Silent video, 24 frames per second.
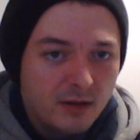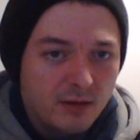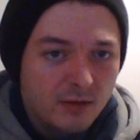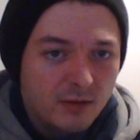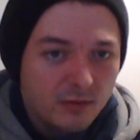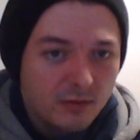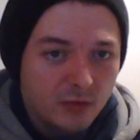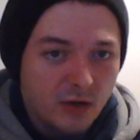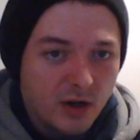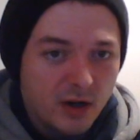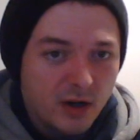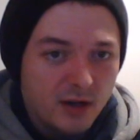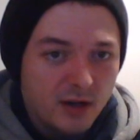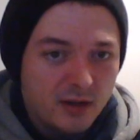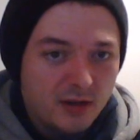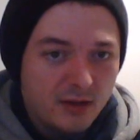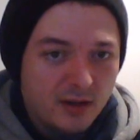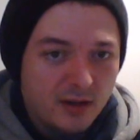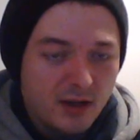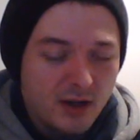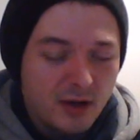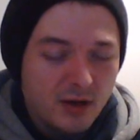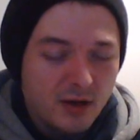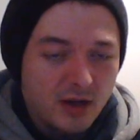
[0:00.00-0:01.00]
Right?
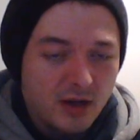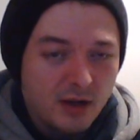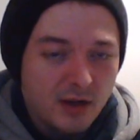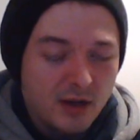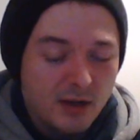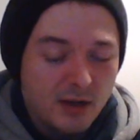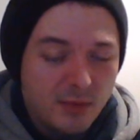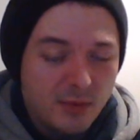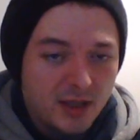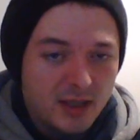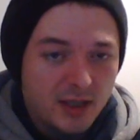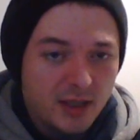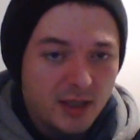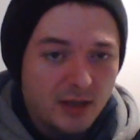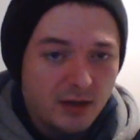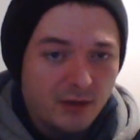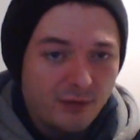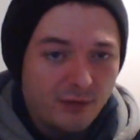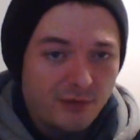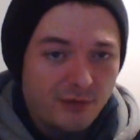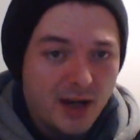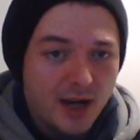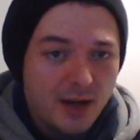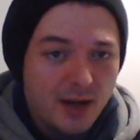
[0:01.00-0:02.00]
You can commit it to the
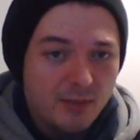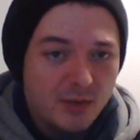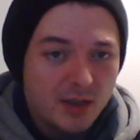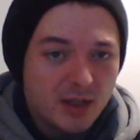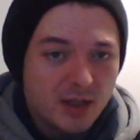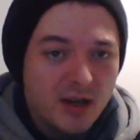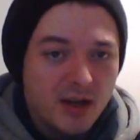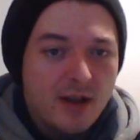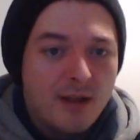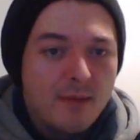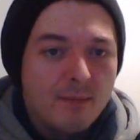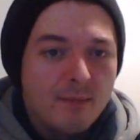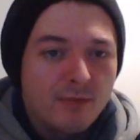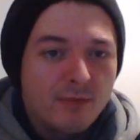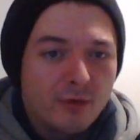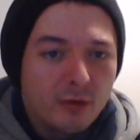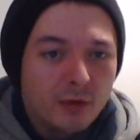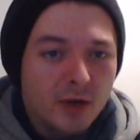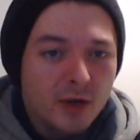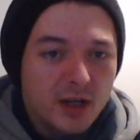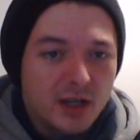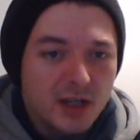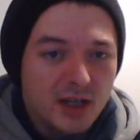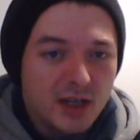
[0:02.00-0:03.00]
flames,
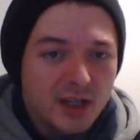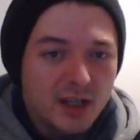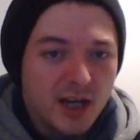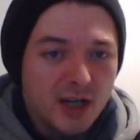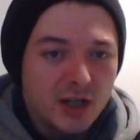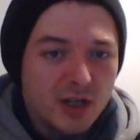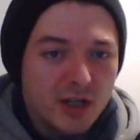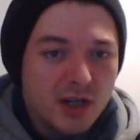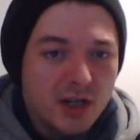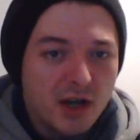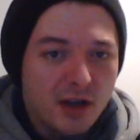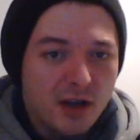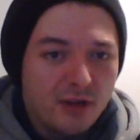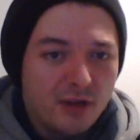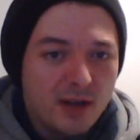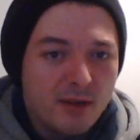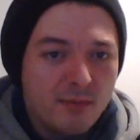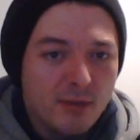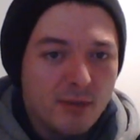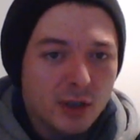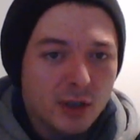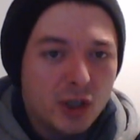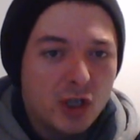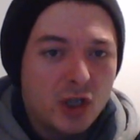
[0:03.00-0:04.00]
for it contains nothing
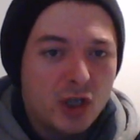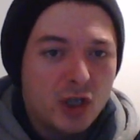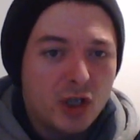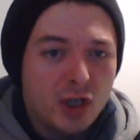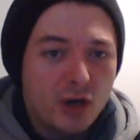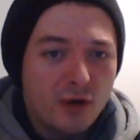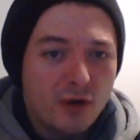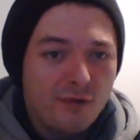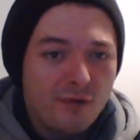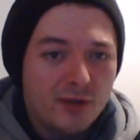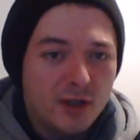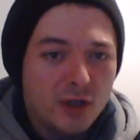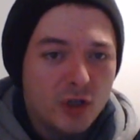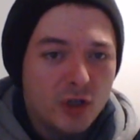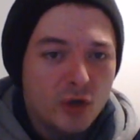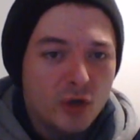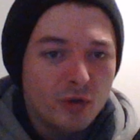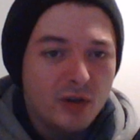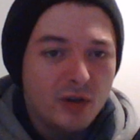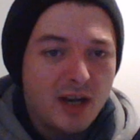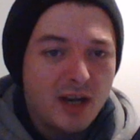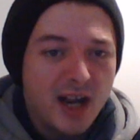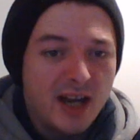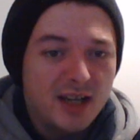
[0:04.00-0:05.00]
but
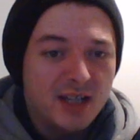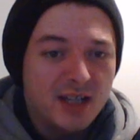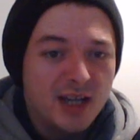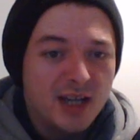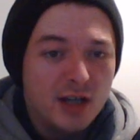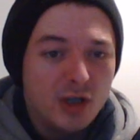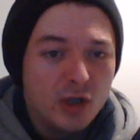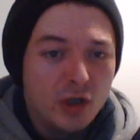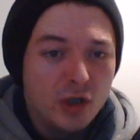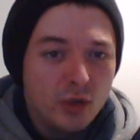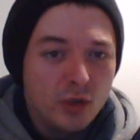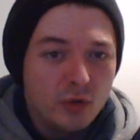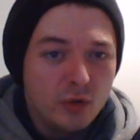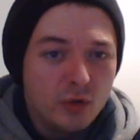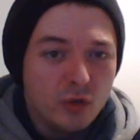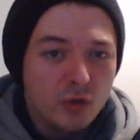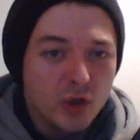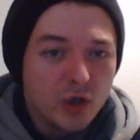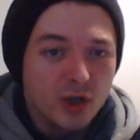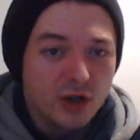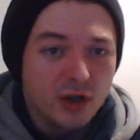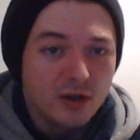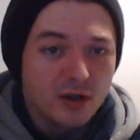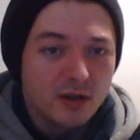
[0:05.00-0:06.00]
sophistry and
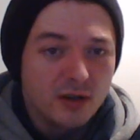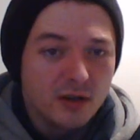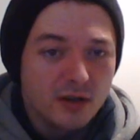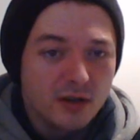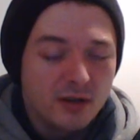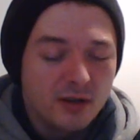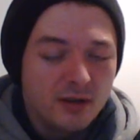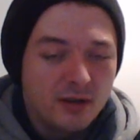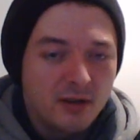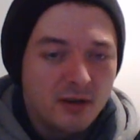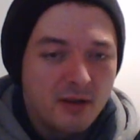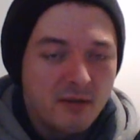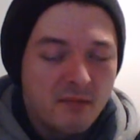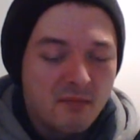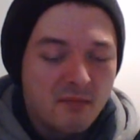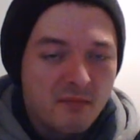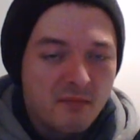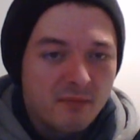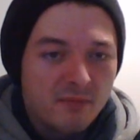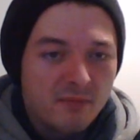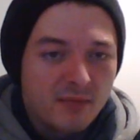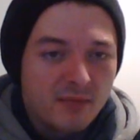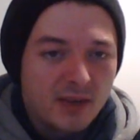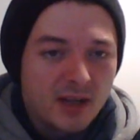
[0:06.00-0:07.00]
illusion.
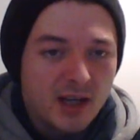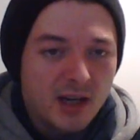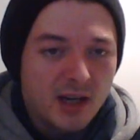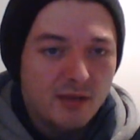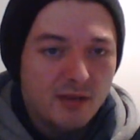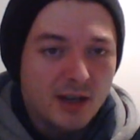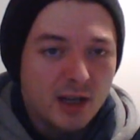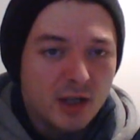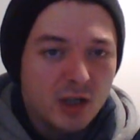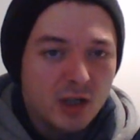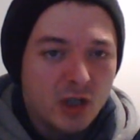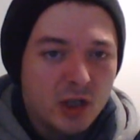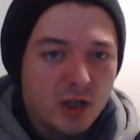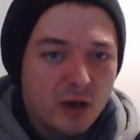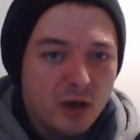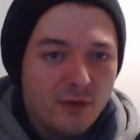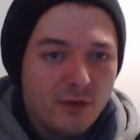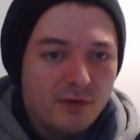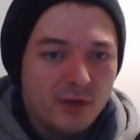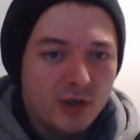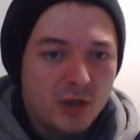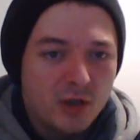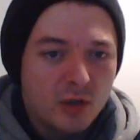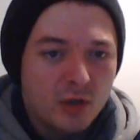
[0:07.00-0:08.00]
Think of that,
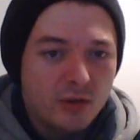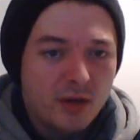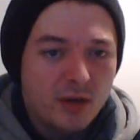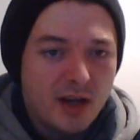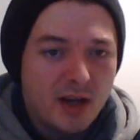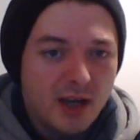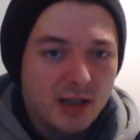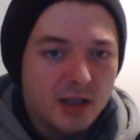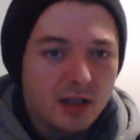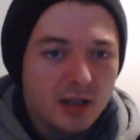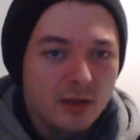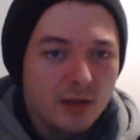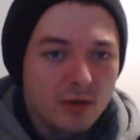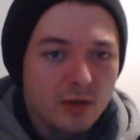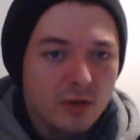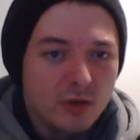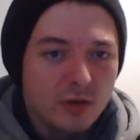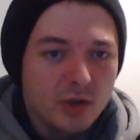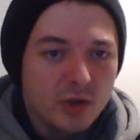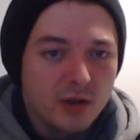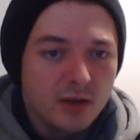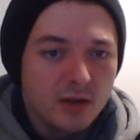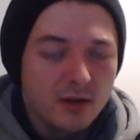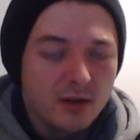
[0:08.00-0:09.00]
sophistry and
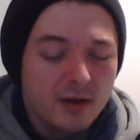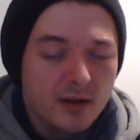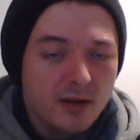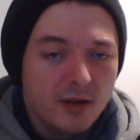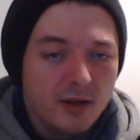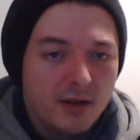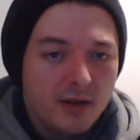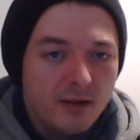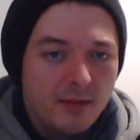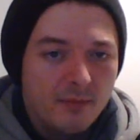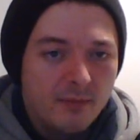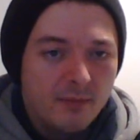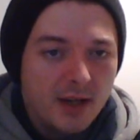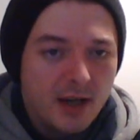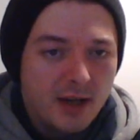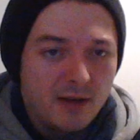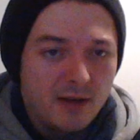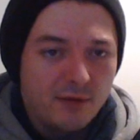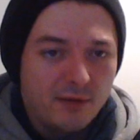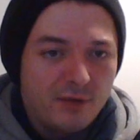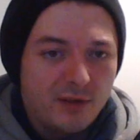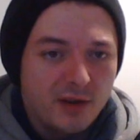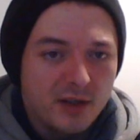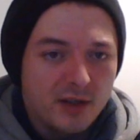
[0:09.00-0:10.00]
illusion in
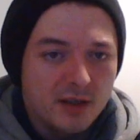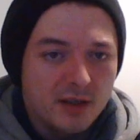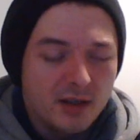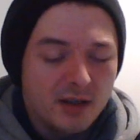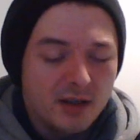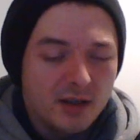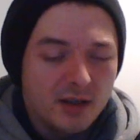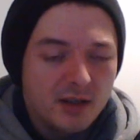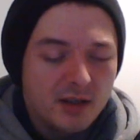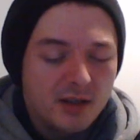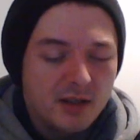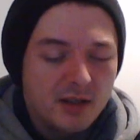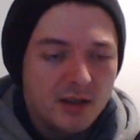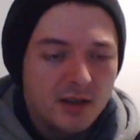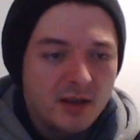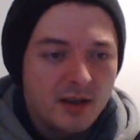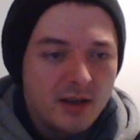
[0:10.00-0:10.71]
physics.